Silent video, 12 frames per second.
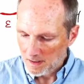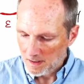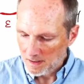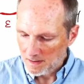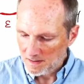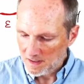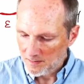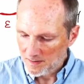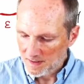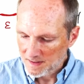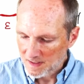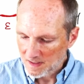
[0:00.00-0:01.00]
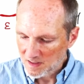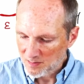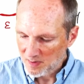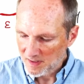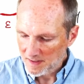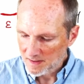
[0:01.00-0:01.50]
is equal to 6
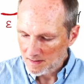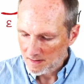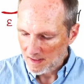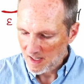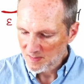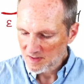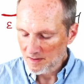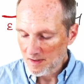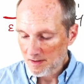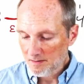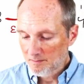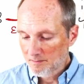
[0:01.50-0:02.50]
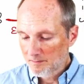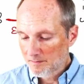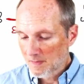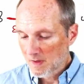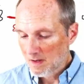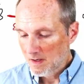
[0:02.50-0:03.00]
plus epsilon.
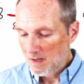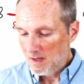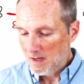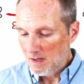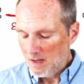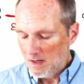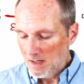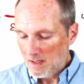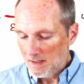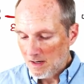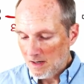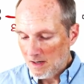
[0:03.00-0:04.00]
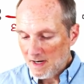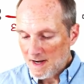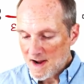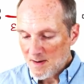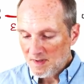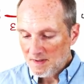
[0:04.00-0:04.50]
Now what
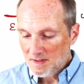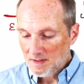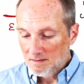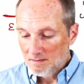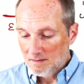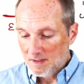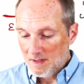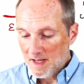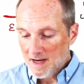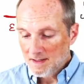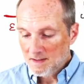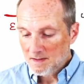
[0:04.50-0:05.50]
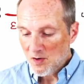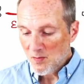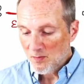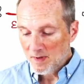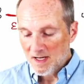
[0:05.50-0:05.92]
happens to that slope when